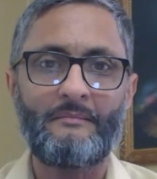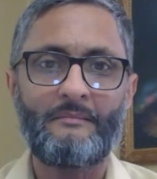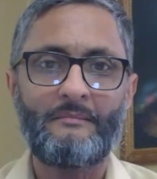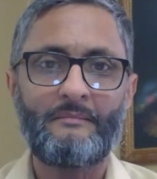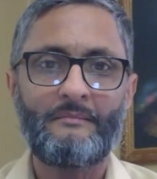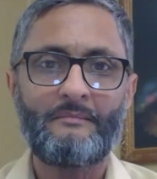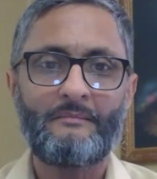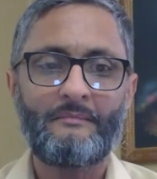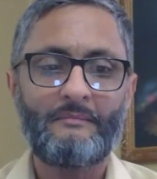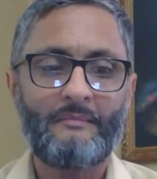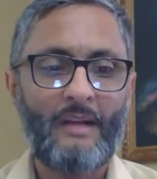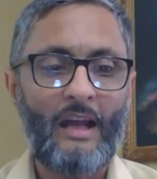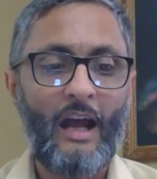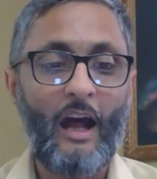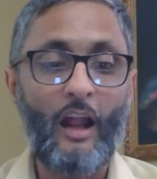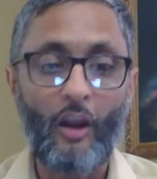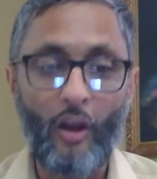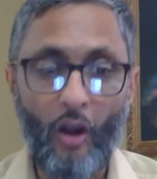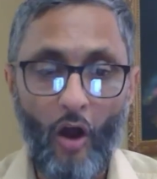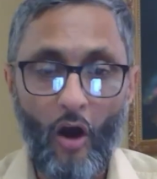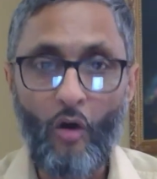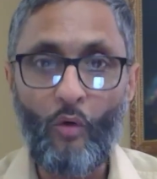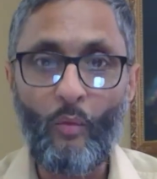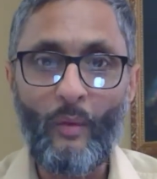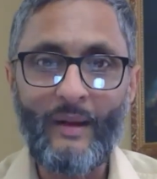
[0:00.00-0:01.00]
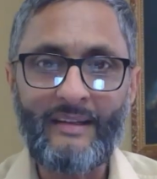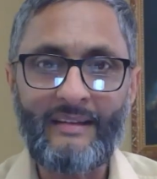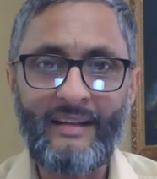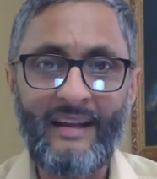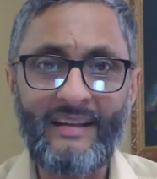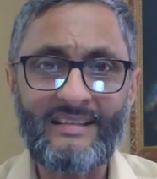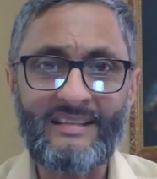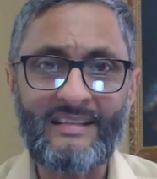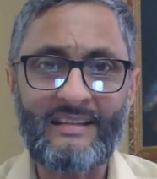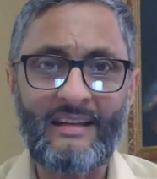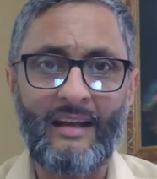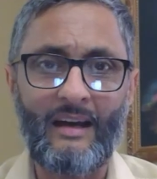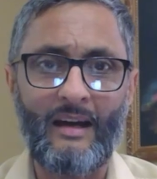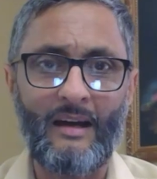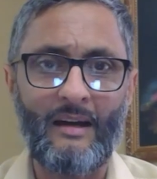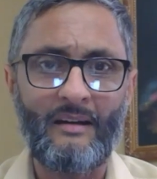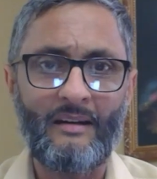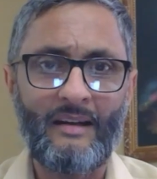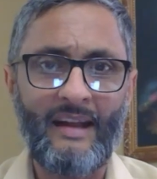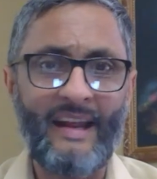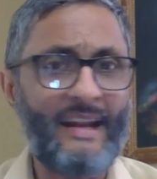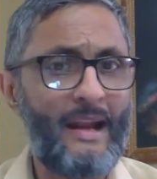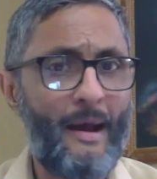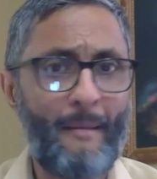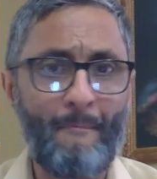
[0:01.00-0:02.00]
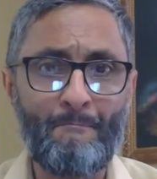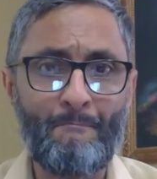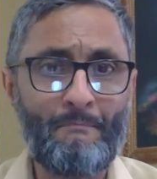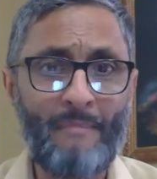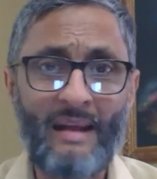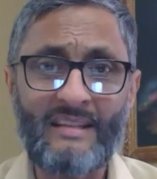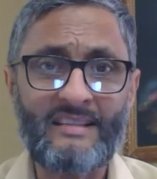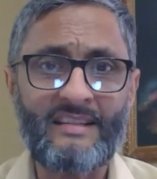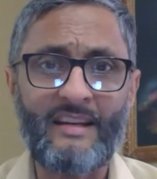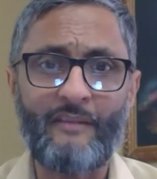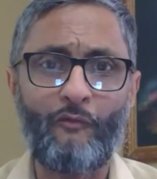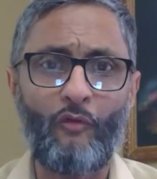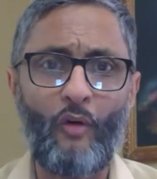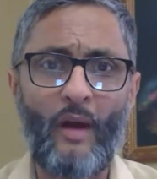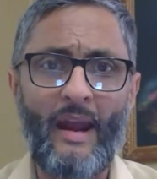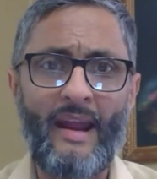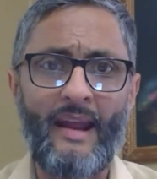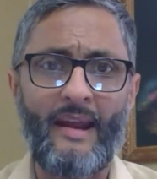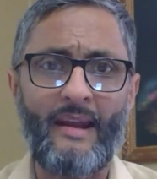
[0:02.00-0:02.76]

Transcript: along with Tesla, in a massive way.